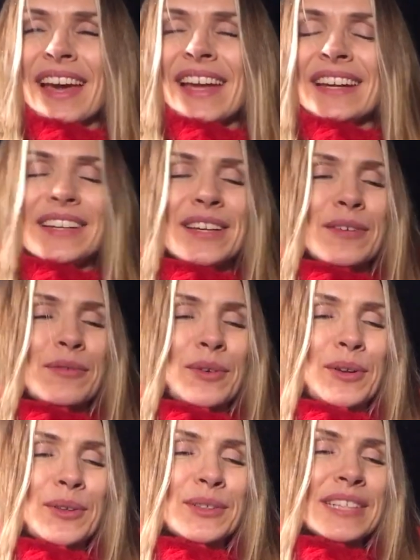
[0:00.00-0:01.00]
And uh,
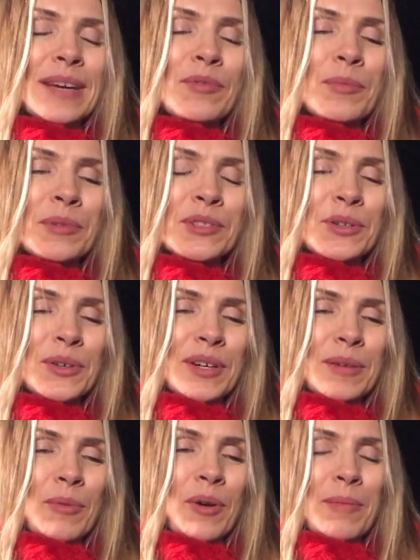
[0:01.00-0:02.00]
for a long time, we've been
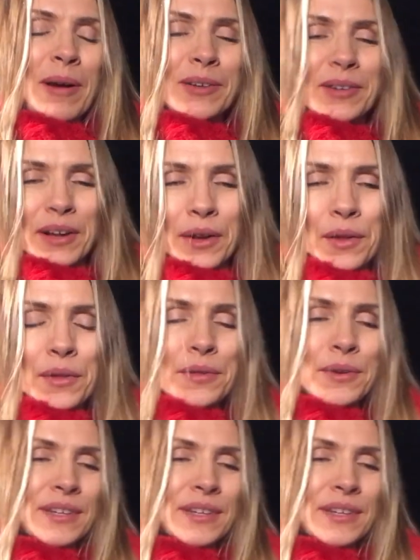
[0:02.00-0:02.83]
talking more about your health,